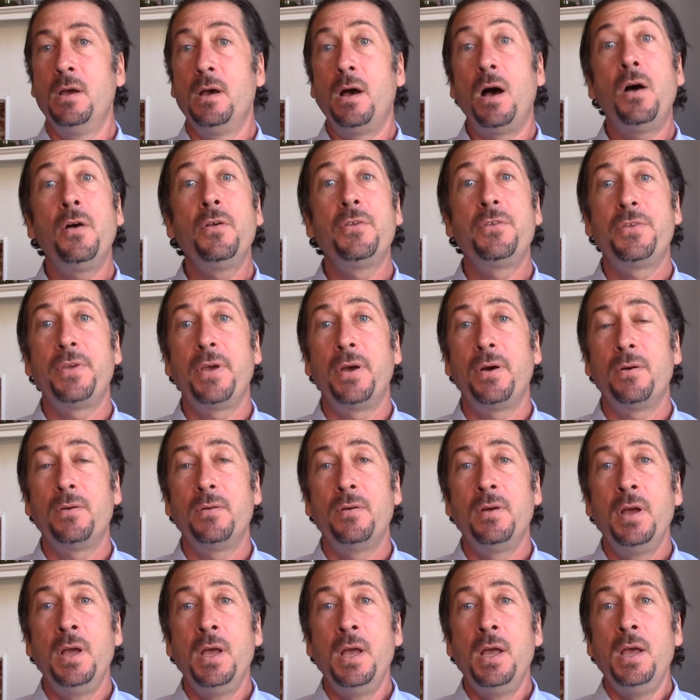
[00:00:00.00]

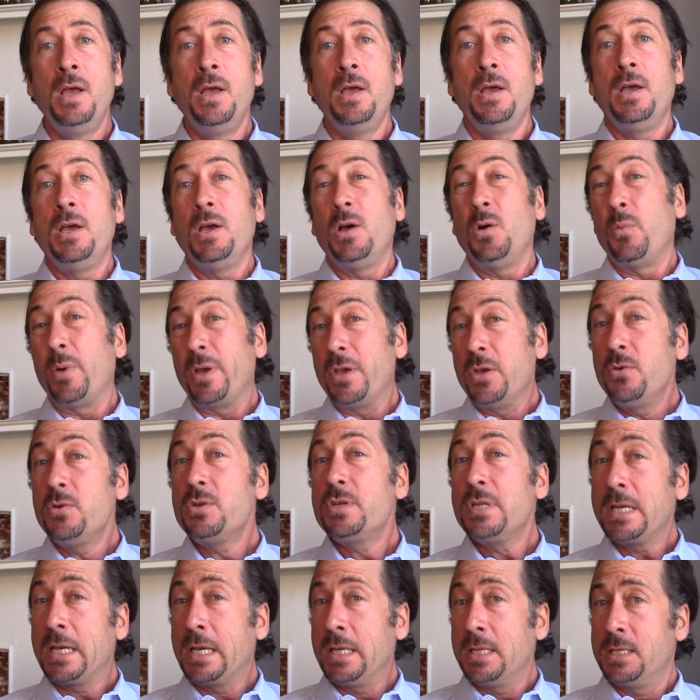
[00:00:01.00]
Also, we
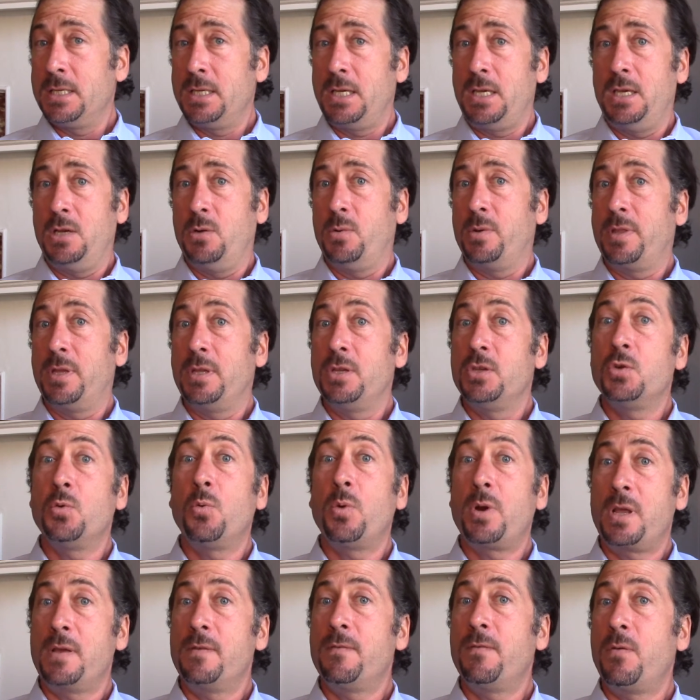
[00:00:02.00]
usually can see you within
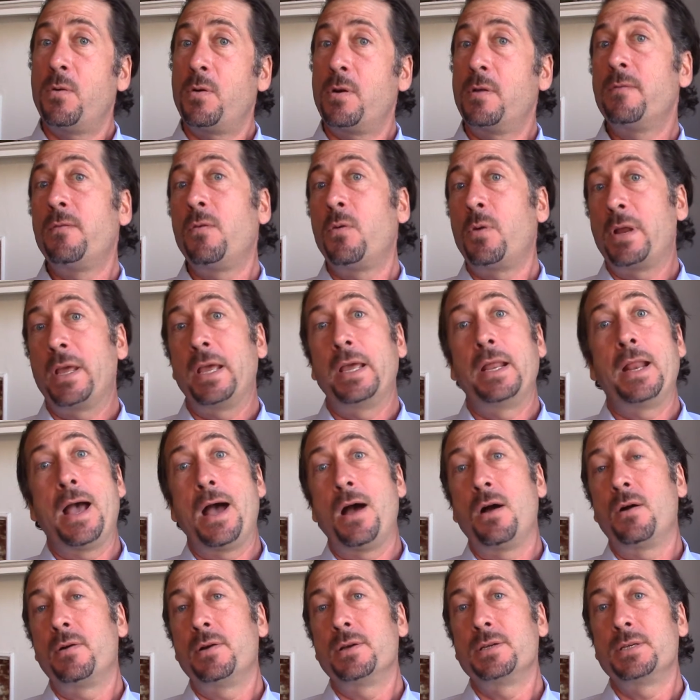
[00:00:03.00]
24 to 48
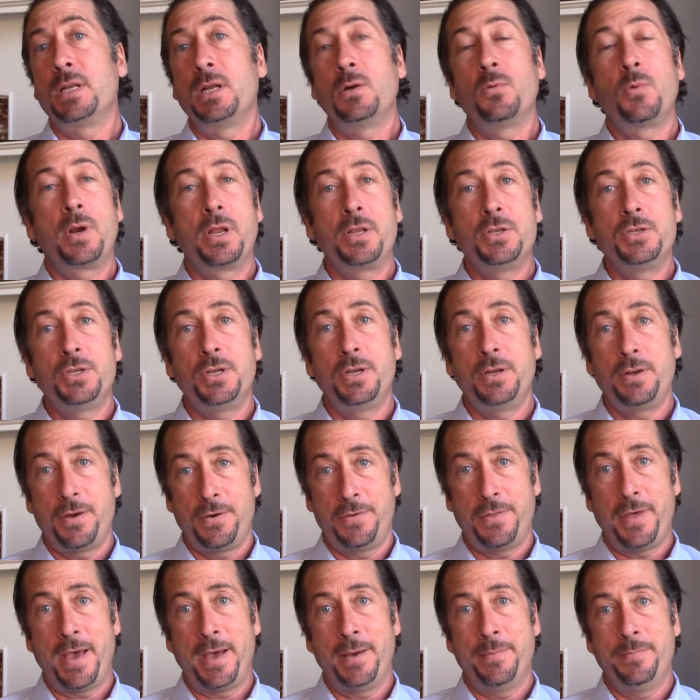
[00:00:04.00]
hours and I wanted you to know
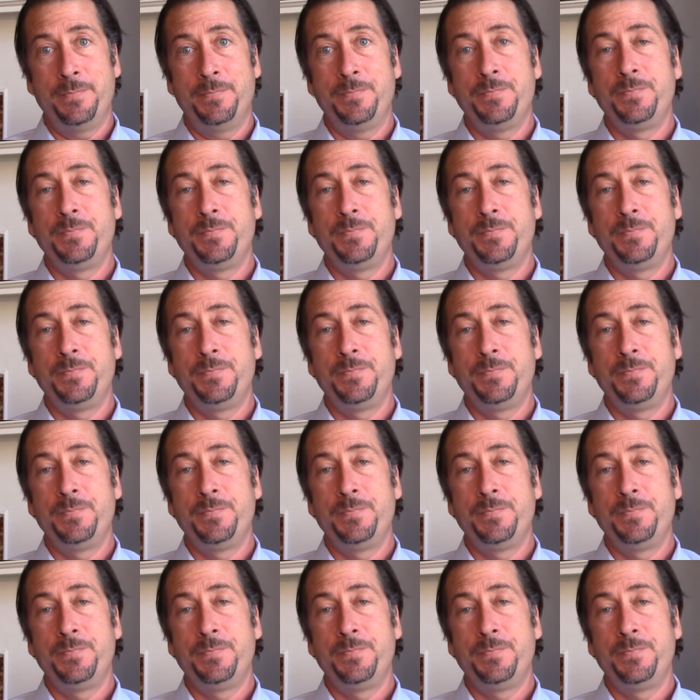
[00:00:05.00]
that.